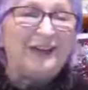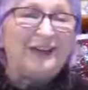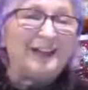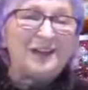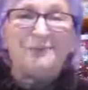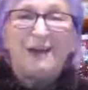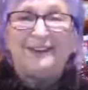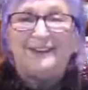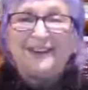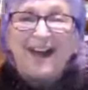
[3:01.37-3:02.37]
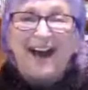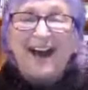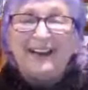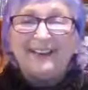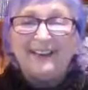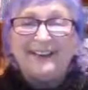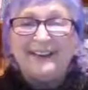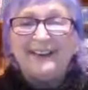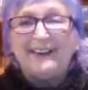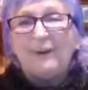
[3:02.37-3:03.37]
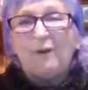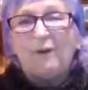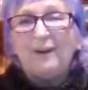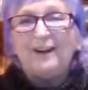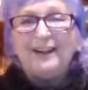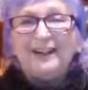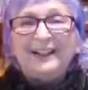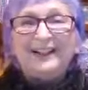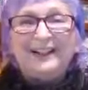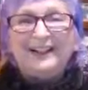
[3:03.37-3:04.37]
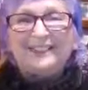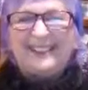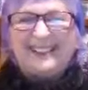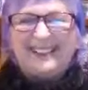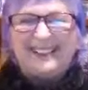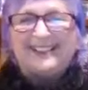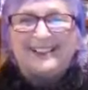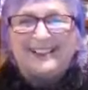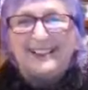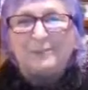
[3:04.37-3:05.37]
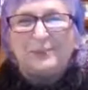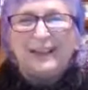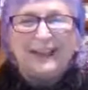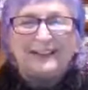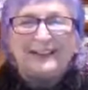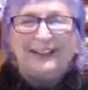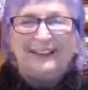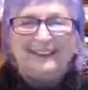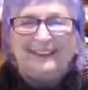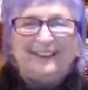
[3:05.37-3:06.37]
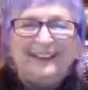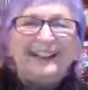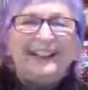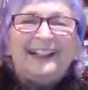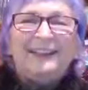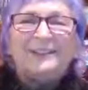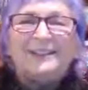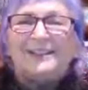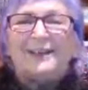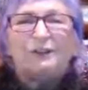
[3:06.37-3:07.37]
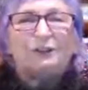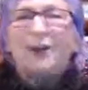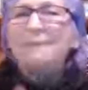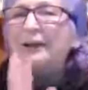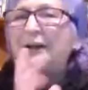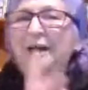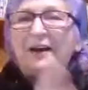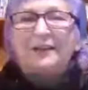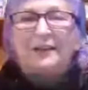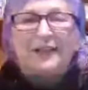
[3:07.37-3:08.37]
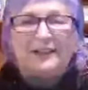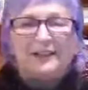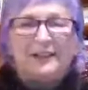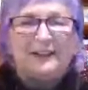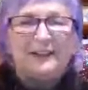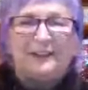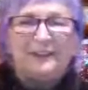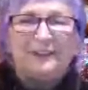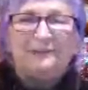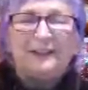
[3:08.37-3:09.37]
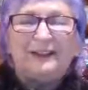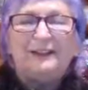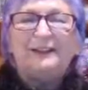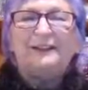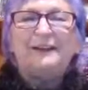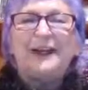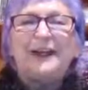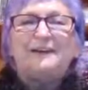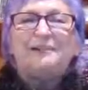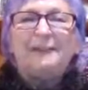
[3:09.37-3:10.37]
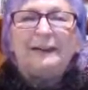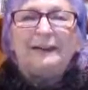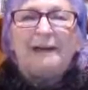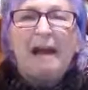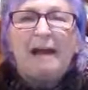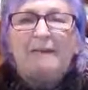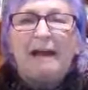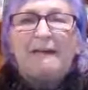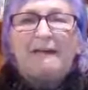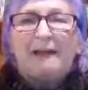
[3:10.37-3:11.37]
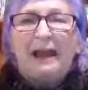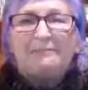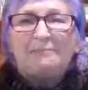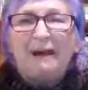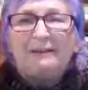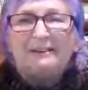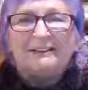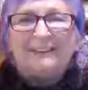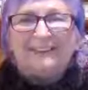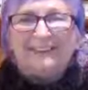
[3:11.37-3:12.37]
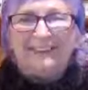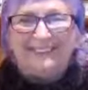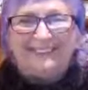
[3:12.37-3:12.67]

talking about tithing or, touchier subjects, he would, from the congregation, he would be calling out, now you're getting personal,